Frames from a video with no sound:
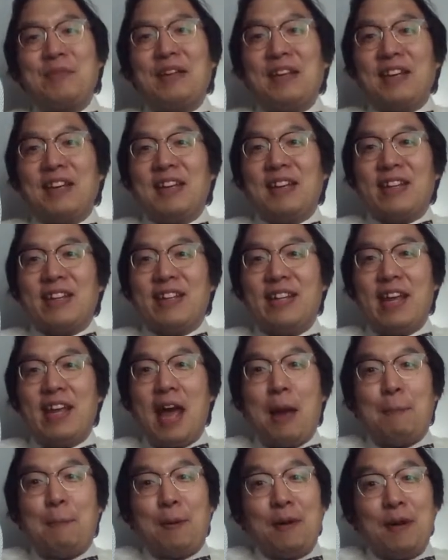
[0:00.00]
Yeah,
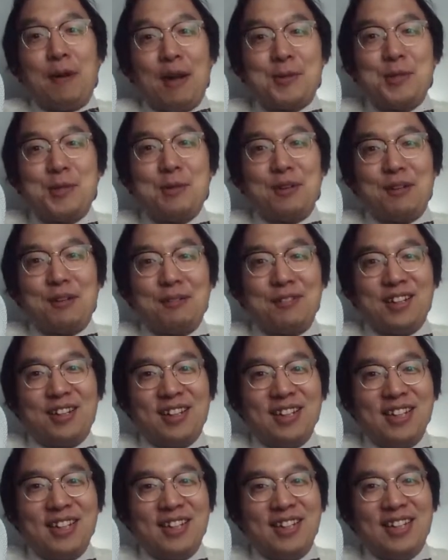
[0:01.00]
perhaps you're
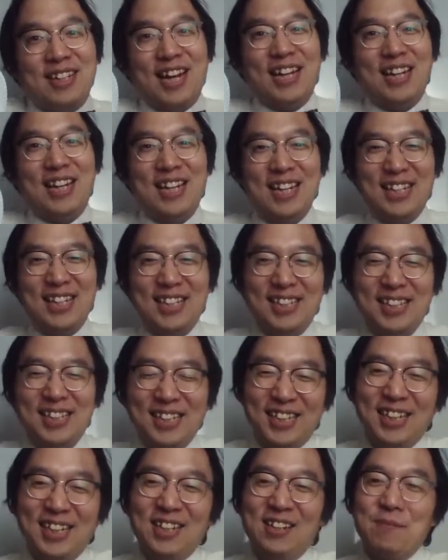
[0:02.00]
right.
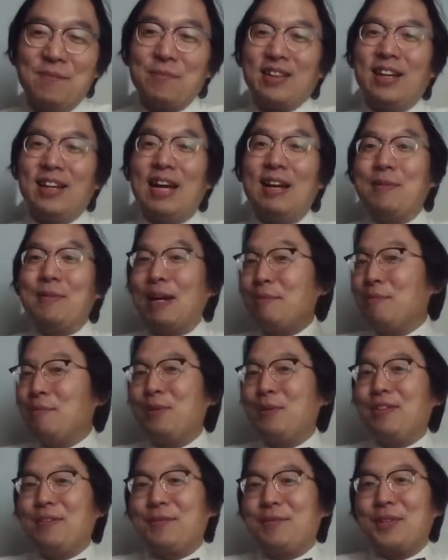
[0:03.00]
I'm more of
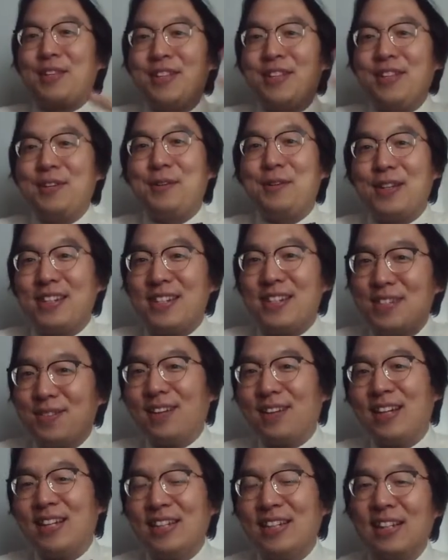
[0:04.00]
a theorist, right?